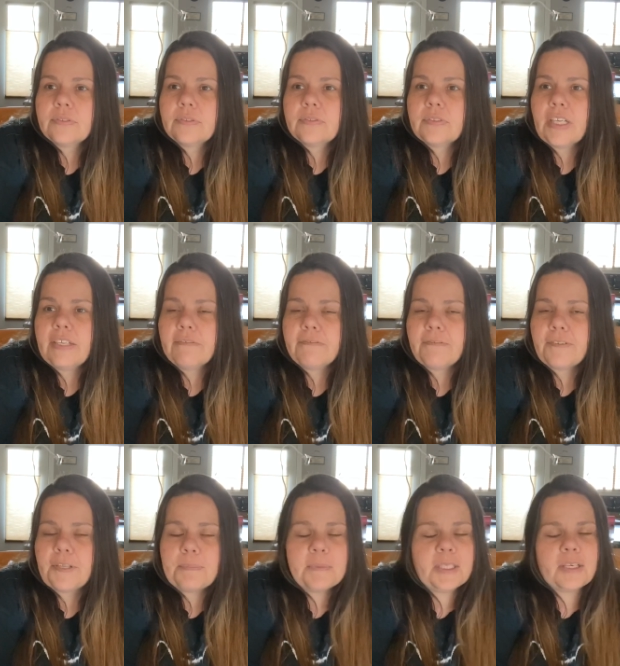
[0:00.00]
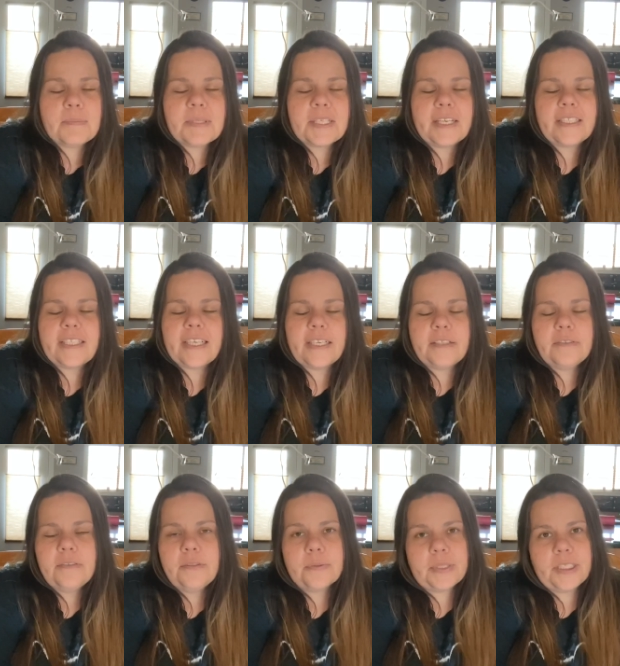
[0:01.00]
and flipped it upside down
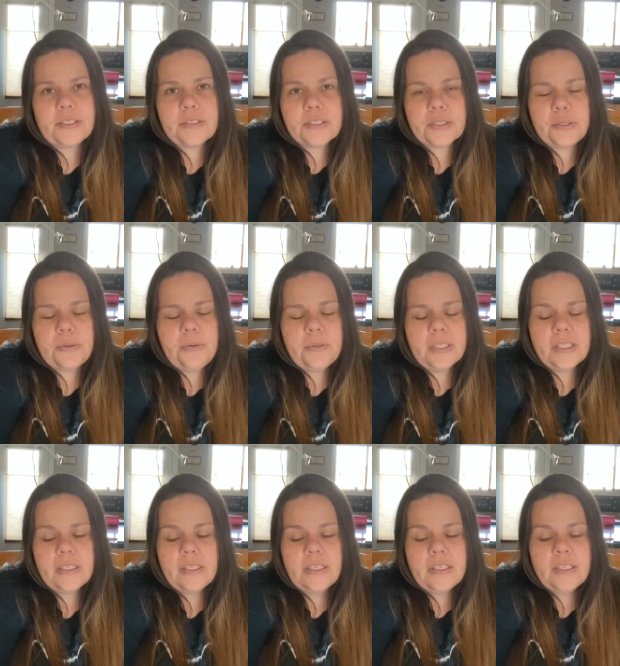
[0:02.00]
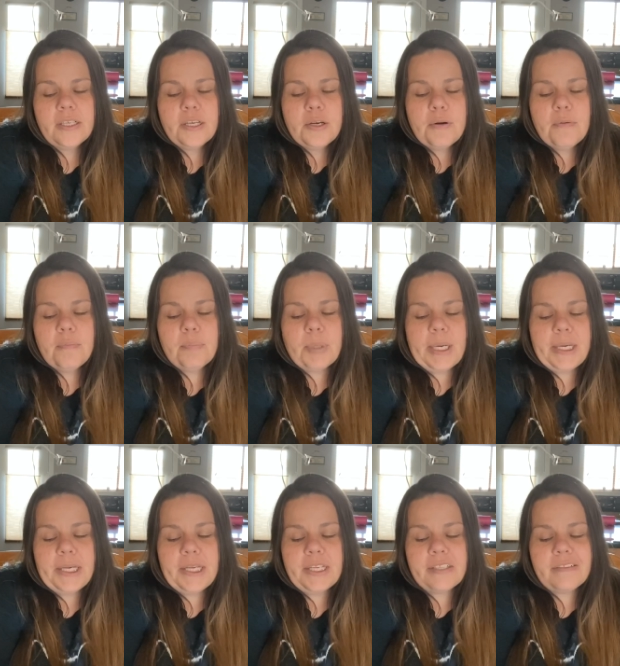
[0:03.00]
3 years ago.
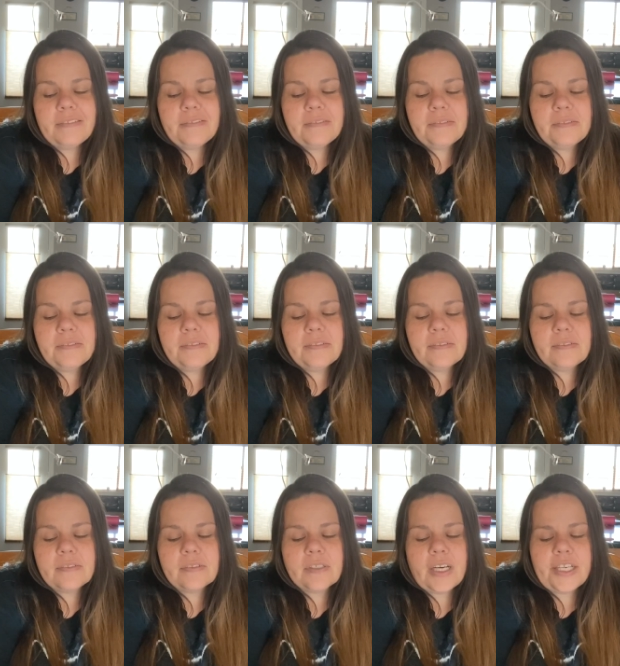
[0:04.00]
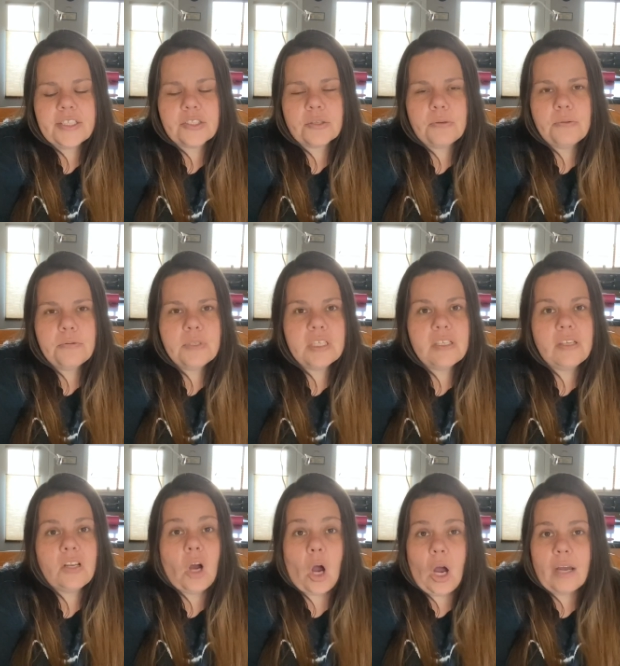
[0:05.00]
But I chose
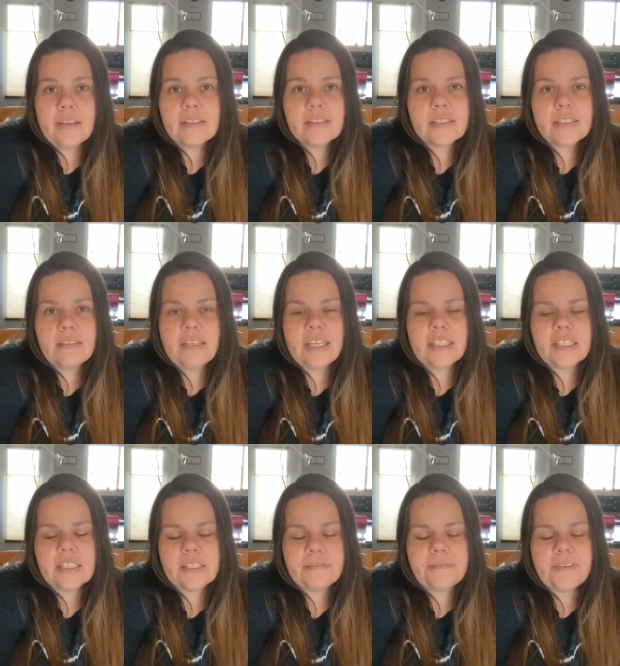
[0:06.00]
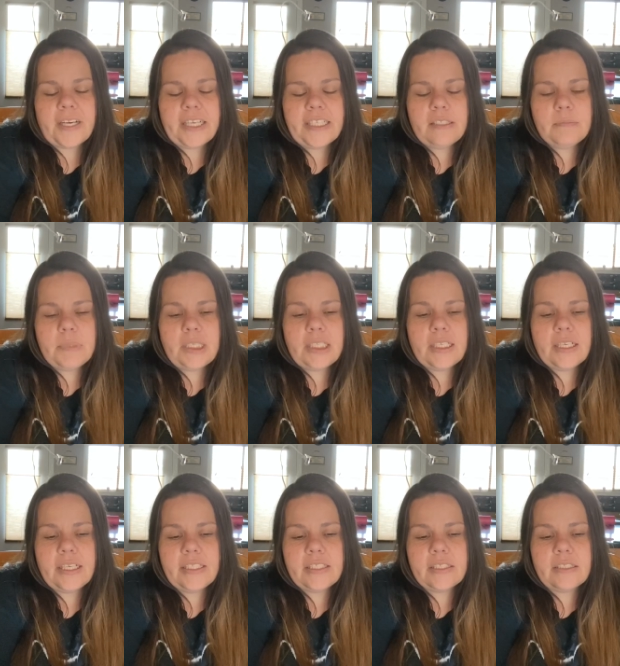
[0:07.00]
not to let it define me. I
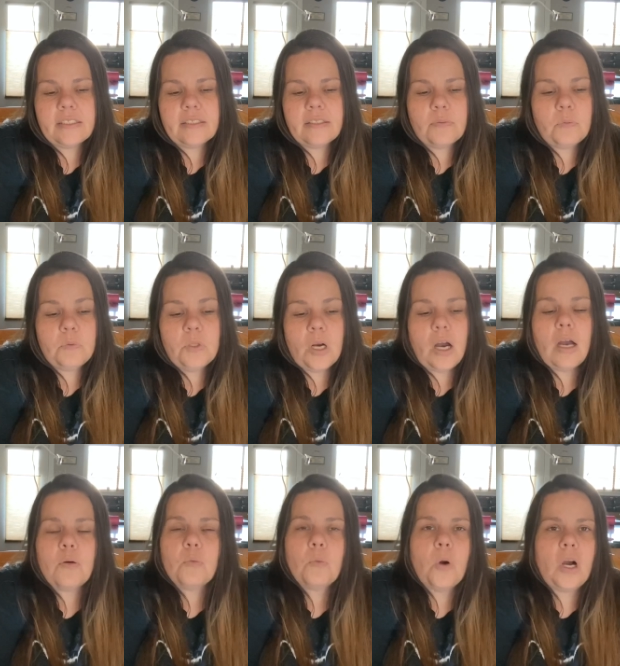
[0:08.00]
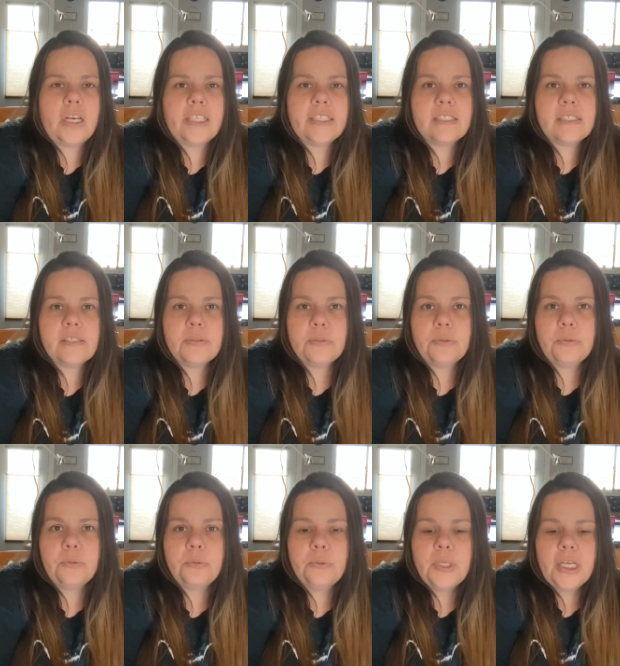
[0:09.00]
did not want it
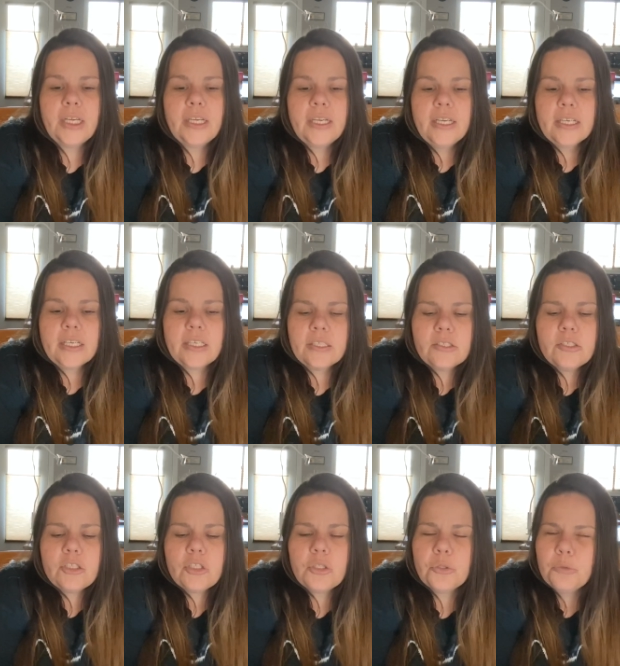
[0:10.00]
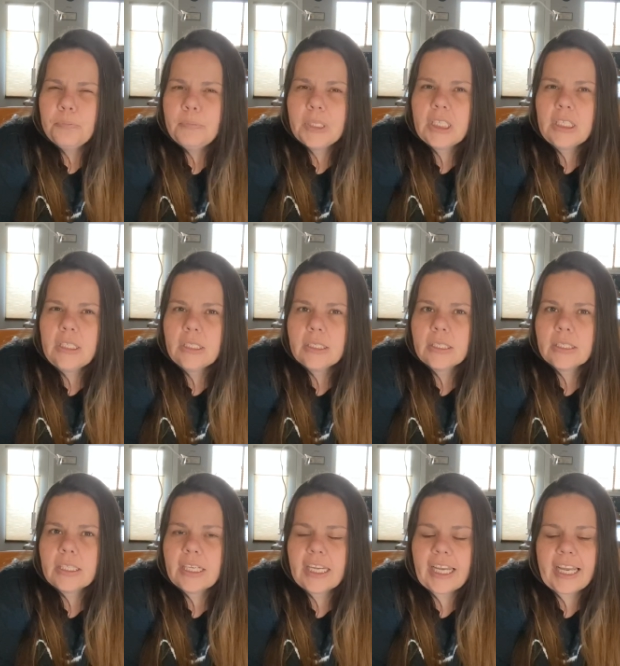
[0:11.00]
to consume me
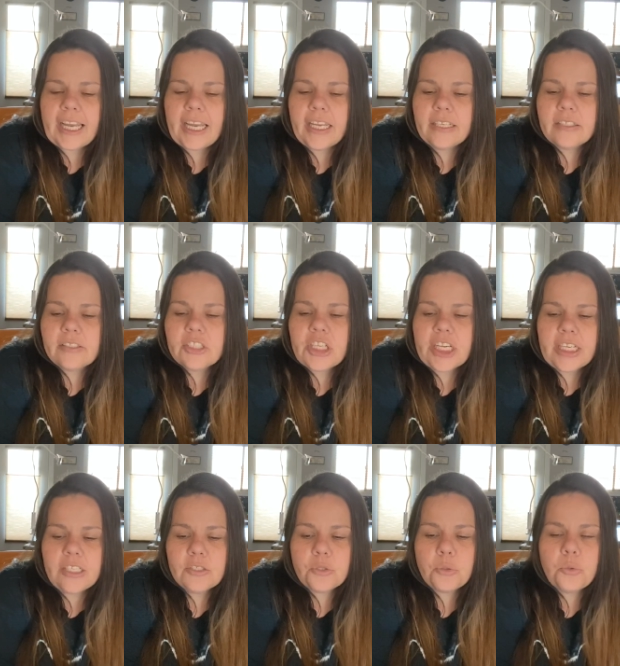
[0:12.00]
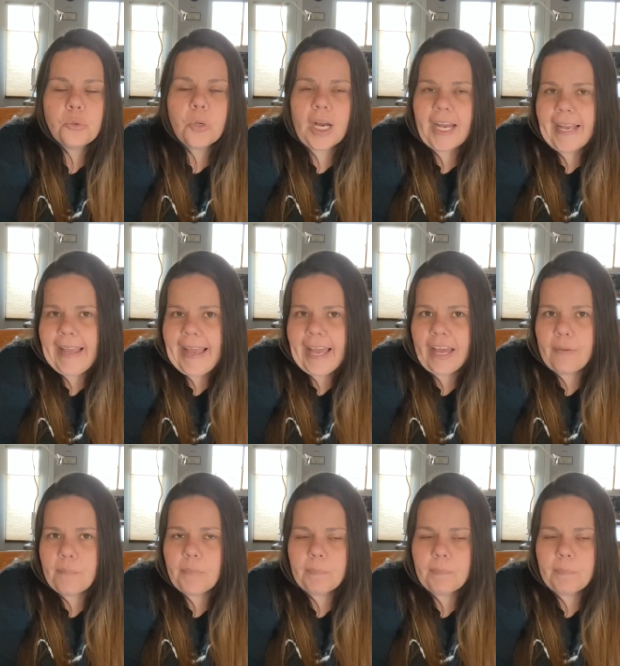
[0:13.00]
and change who I am.